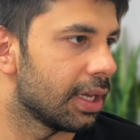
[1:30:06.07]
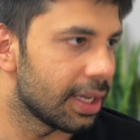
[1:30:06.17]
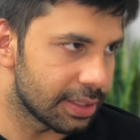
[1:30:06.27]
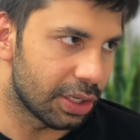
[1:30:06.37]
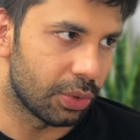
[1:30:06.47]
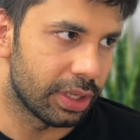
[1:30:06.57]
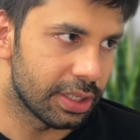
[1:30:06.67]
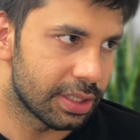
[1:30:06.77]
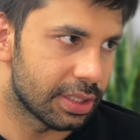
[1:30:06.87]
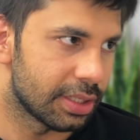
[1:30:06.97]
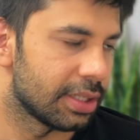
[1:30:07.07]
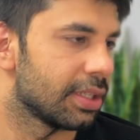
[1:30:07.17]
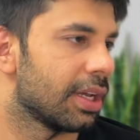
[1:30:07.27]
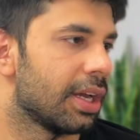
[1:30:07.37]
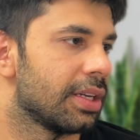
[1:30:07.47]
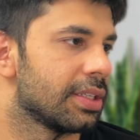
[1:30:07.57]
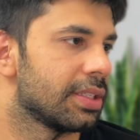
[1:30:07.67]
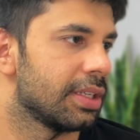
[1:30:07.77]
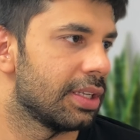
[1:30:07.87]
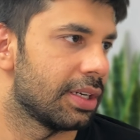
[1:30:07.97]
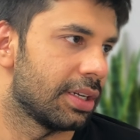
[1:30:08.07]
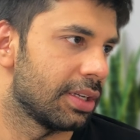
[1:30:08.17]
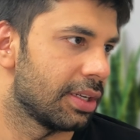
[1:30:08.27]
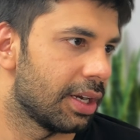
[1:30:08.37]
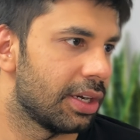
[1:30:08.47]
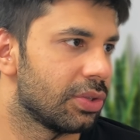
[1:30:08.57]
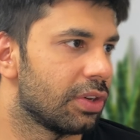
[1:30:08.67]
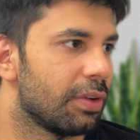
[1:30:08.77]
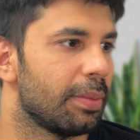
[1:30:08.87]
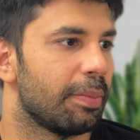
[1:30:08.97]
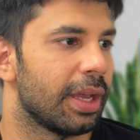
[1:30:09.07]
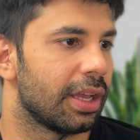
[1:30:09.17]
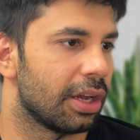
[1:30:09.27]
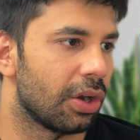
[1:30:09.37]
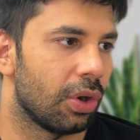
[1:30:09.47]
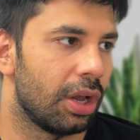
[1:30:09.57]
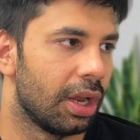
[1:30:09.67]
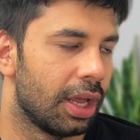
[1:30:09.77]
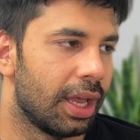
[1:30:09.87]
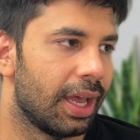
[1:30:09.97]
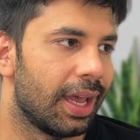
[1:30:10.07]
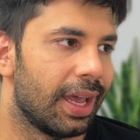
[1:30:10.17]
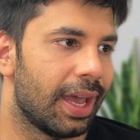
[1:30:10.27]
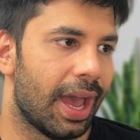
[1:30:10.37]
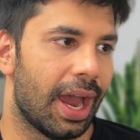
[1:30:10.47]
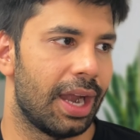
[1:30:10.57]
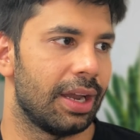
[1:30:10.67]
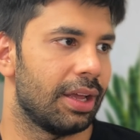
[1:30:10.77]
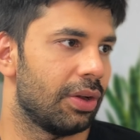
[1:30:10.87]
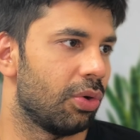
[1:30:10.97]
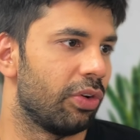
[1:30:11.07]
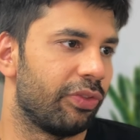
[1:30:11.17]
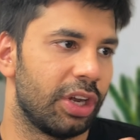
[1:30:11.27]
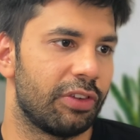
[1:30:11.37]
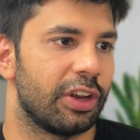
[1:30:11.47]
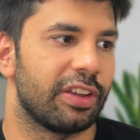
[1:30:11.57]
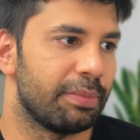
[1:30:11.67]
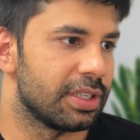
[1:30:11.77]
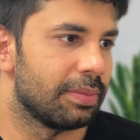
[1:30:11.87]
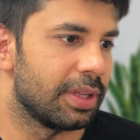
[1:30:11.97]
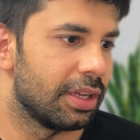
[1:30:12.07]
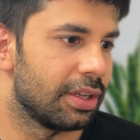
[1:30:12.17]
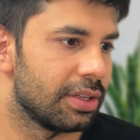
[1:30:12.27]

execute this and see it, right? So it will be making a call and hopefully it will give me something.